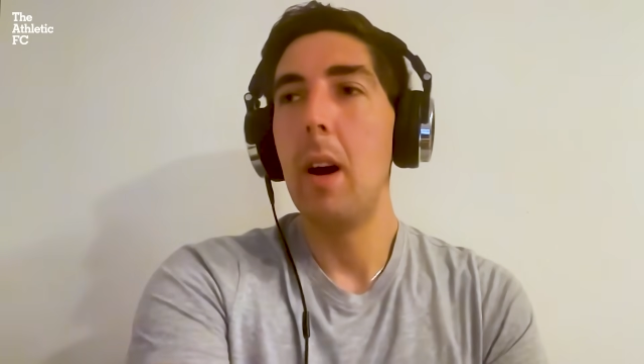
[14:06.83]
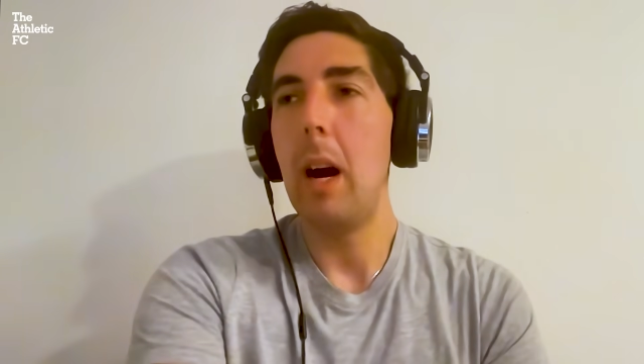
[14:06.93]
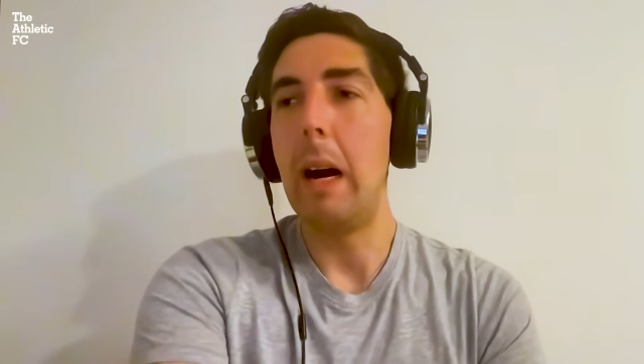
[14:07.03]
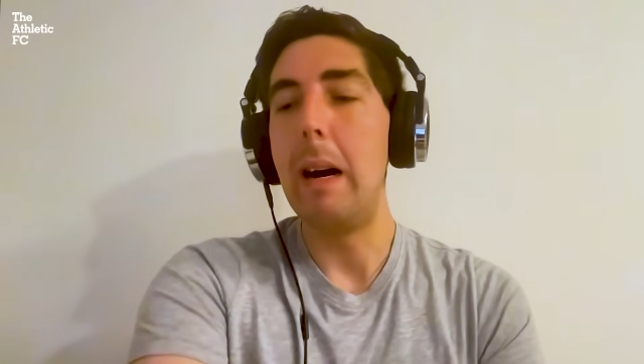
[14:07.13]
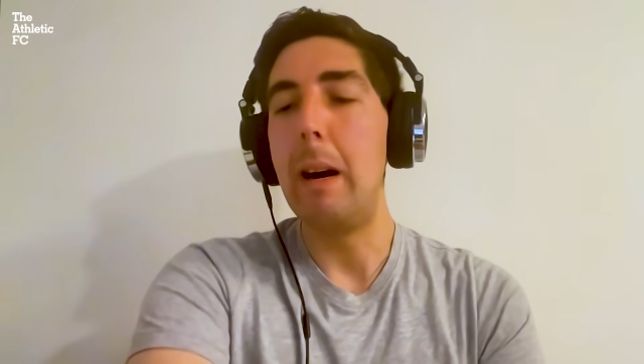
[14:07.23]

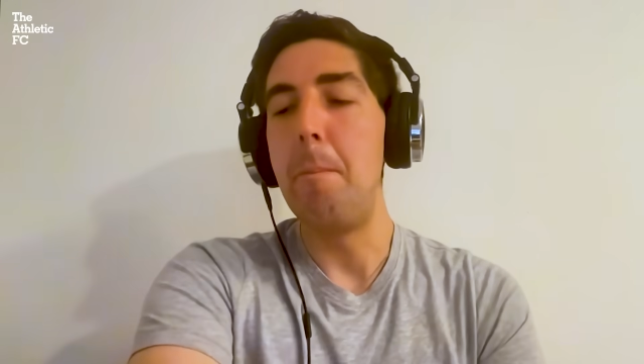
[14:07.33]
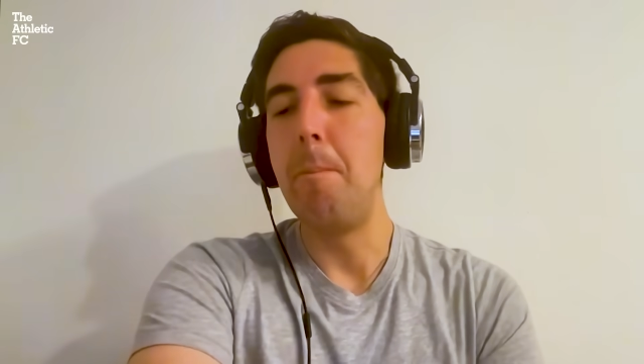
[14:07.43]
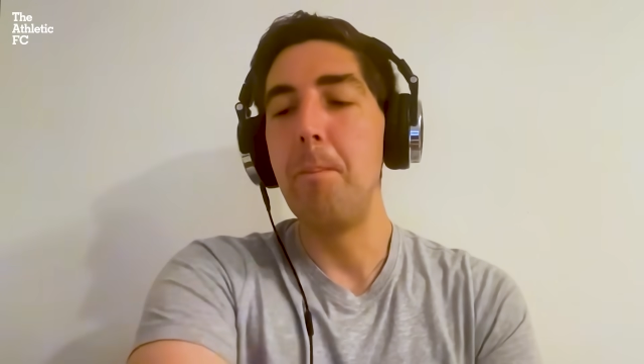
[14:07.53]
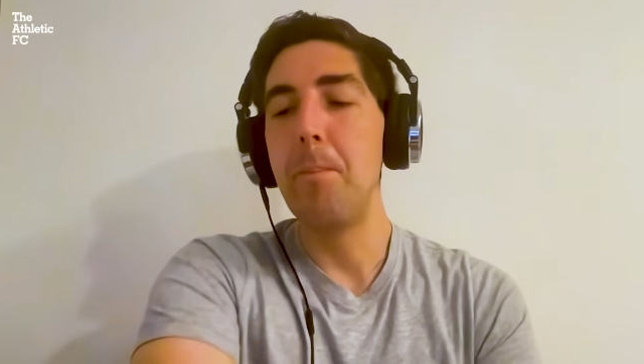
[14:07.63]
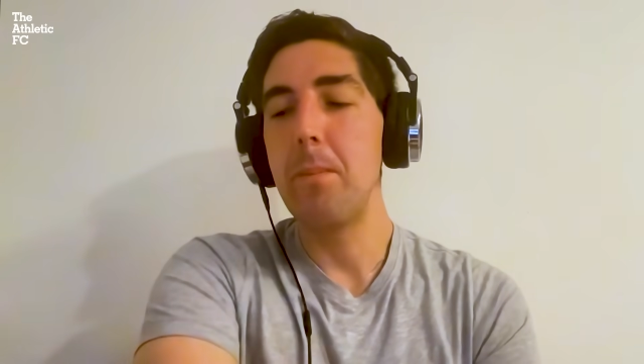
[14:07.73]

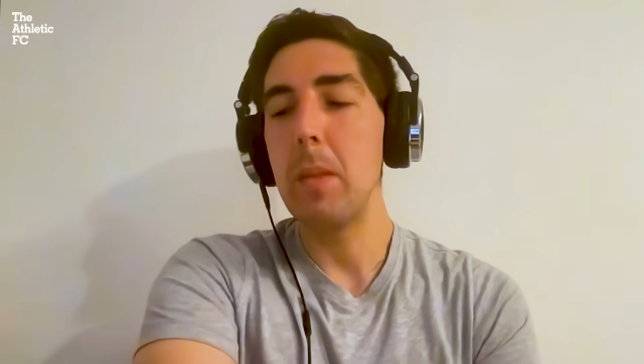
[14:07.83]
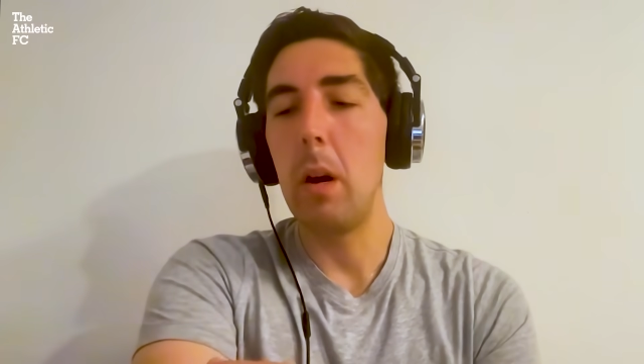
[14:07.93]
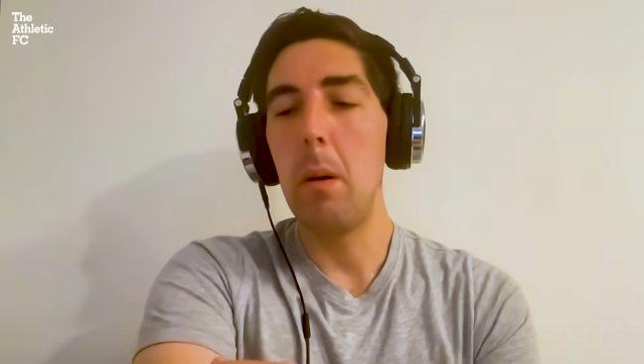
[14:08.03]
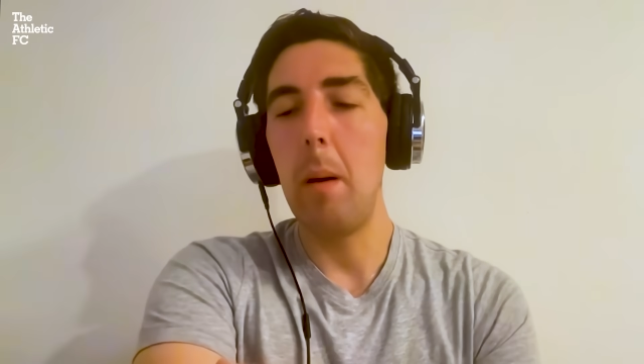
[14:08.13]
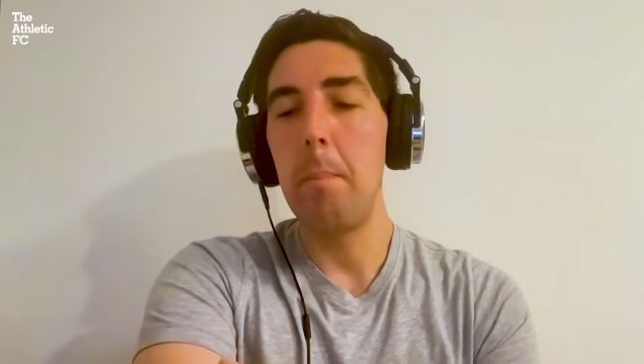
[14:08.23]

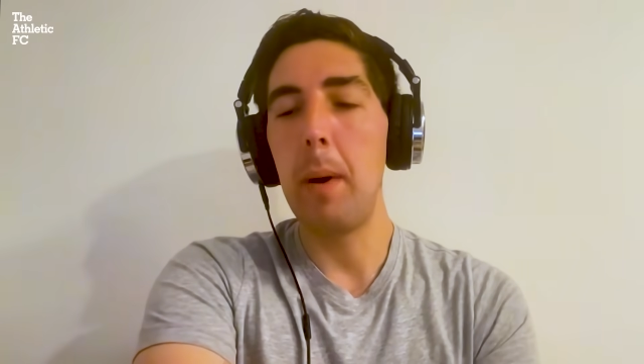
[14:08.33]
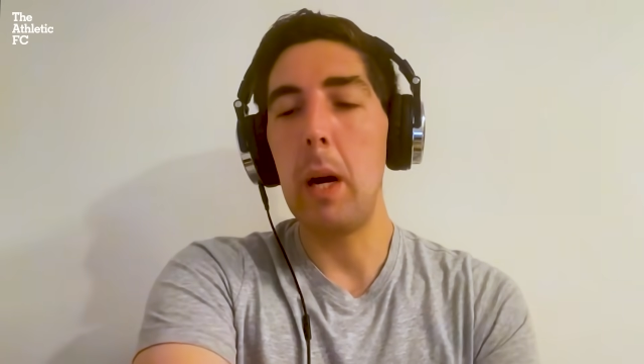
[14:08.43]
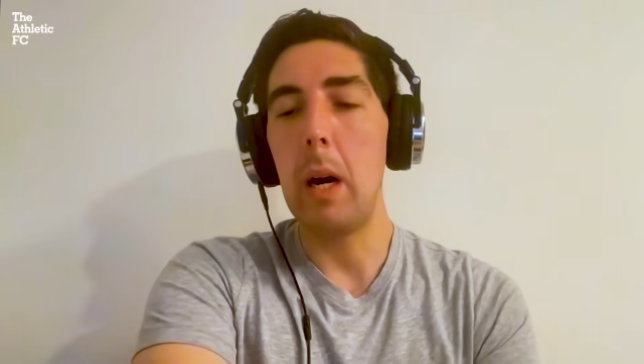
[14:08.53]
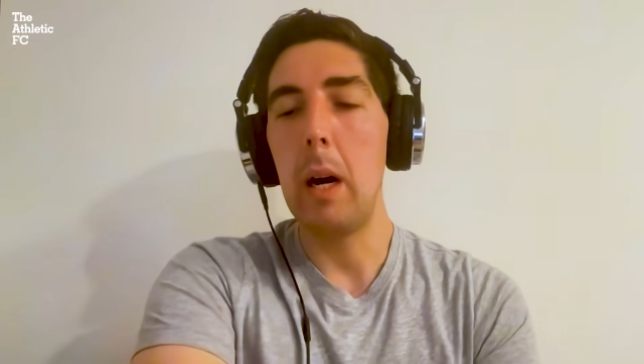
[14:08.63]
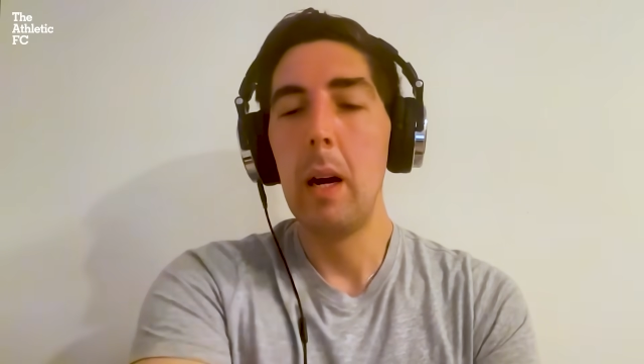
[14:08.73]

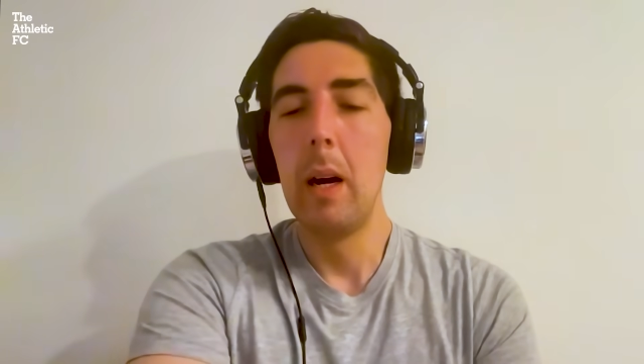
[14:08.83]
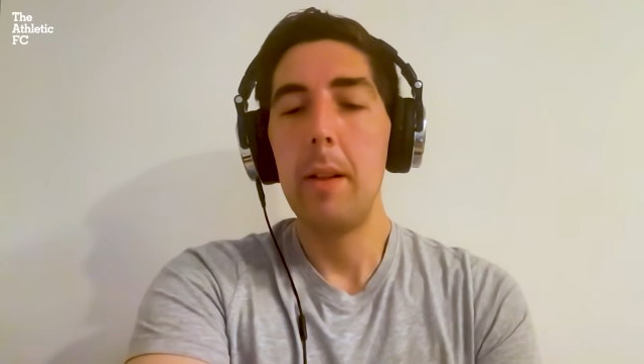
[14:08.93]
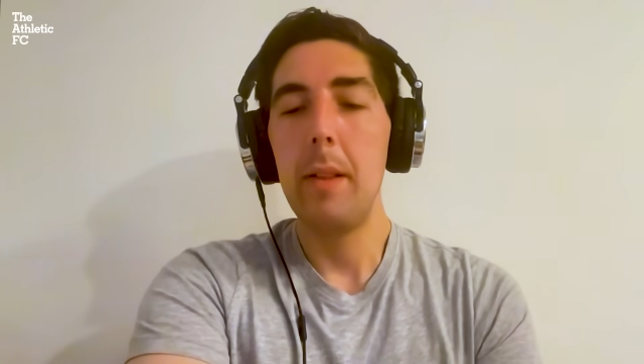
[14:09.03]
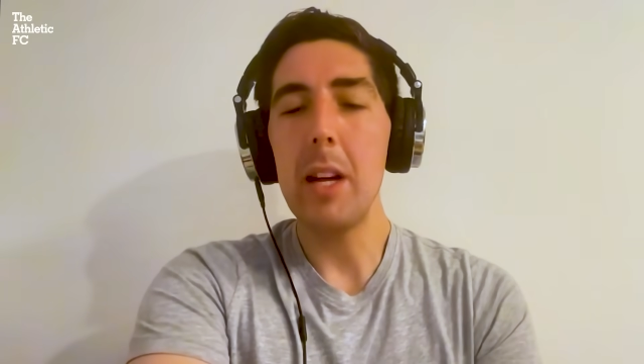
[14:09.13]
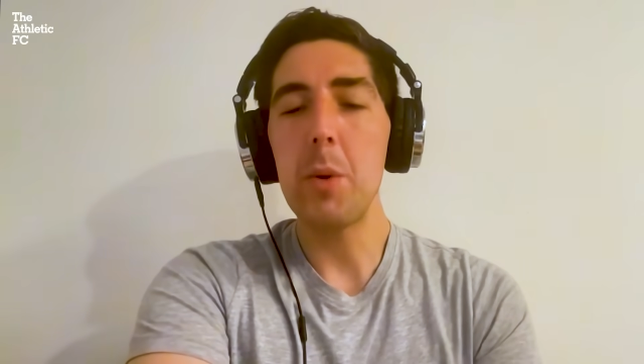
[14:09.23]
But
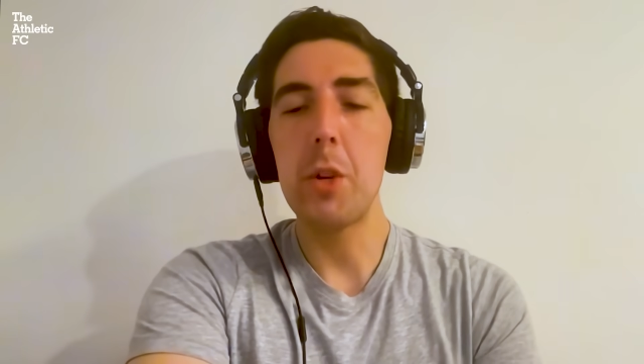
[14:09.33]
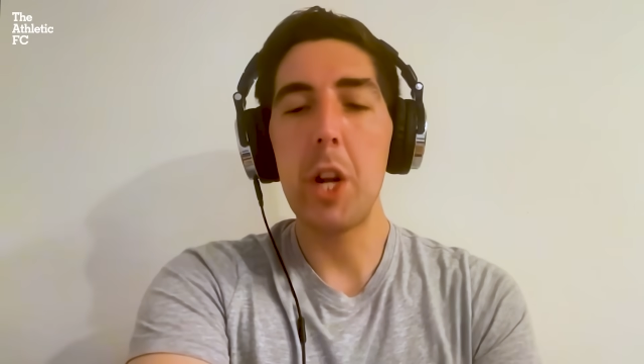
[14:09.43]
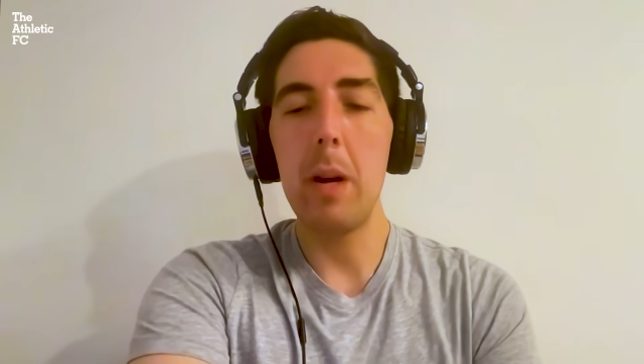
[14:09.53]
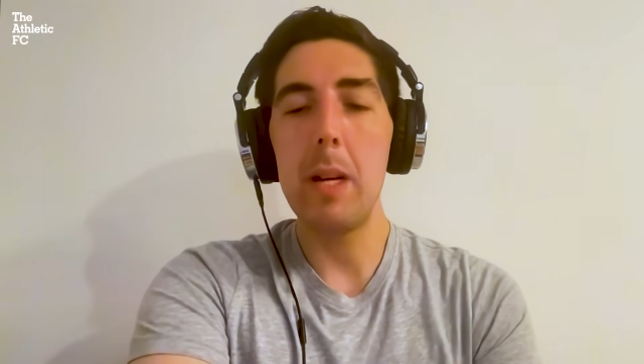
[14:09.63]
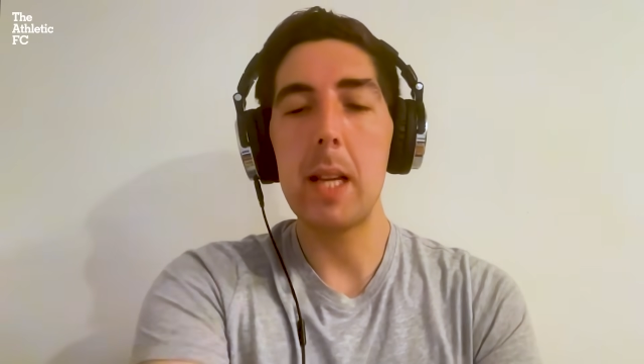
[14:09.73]
the actual
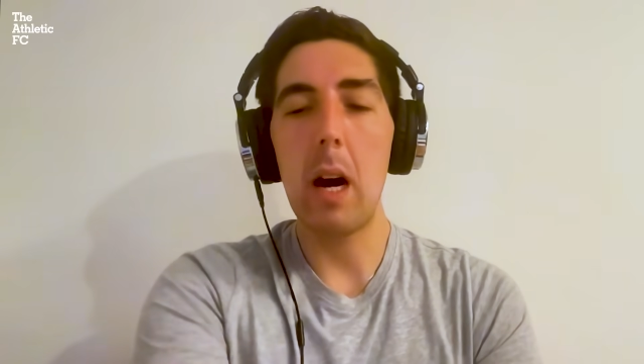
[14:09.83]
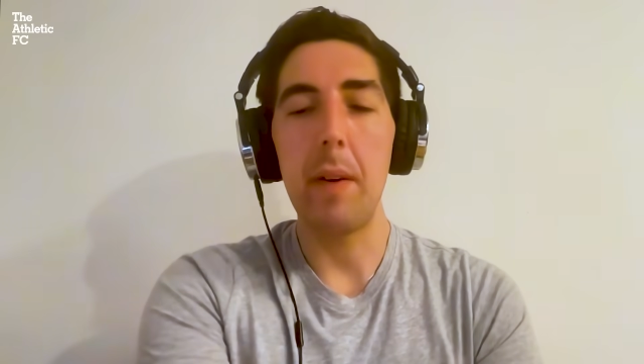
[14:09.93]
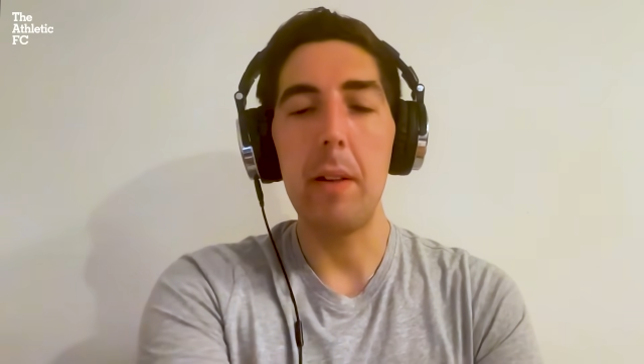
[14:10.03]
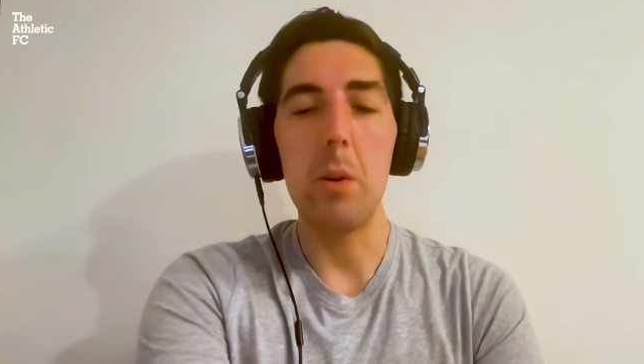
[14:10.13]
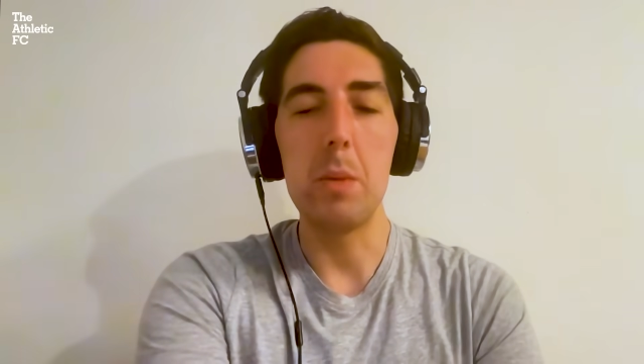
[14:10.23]
show itself, I
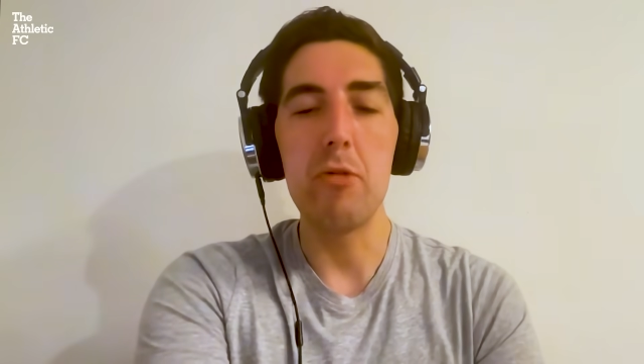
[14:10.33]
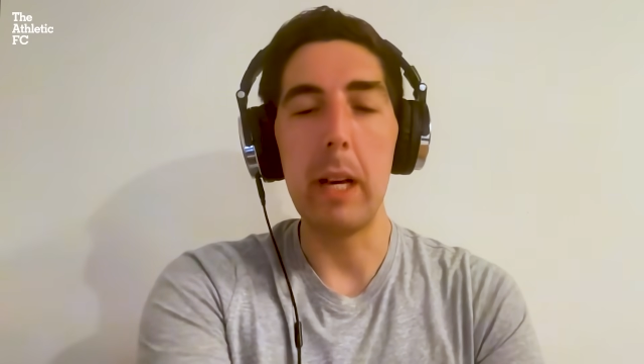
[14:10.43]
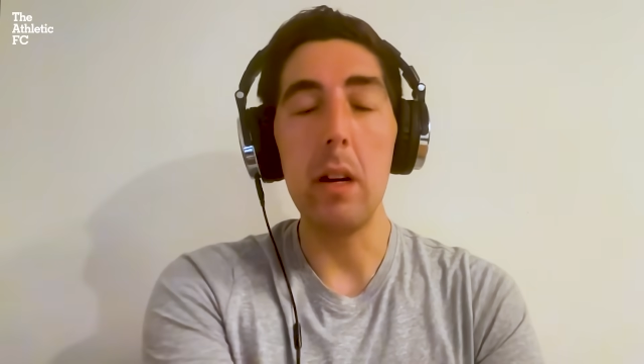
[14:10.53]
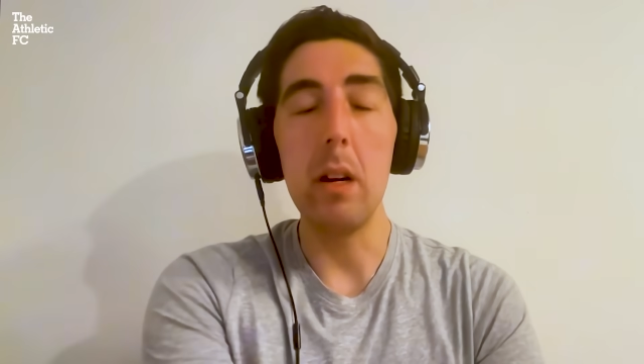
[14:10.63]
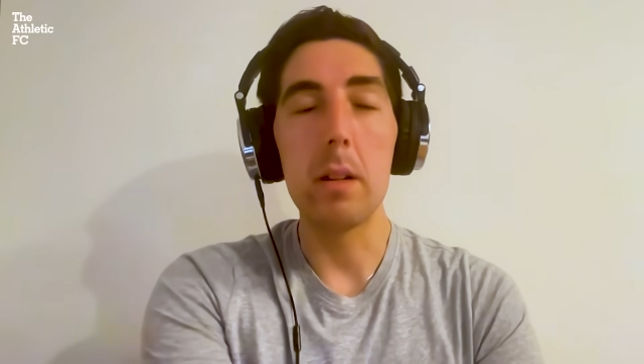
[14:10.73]
thought was pretty
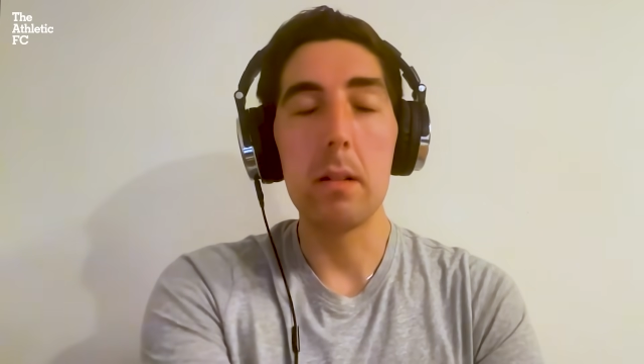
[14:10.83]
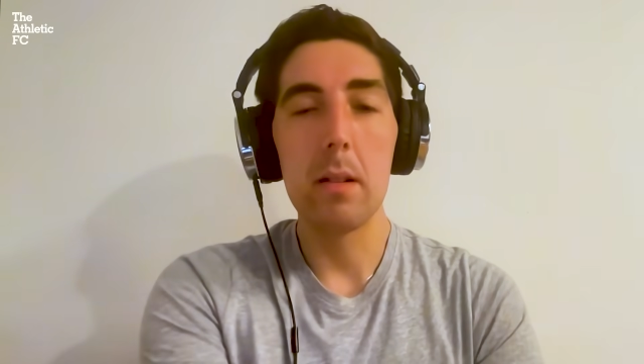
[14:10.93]
good.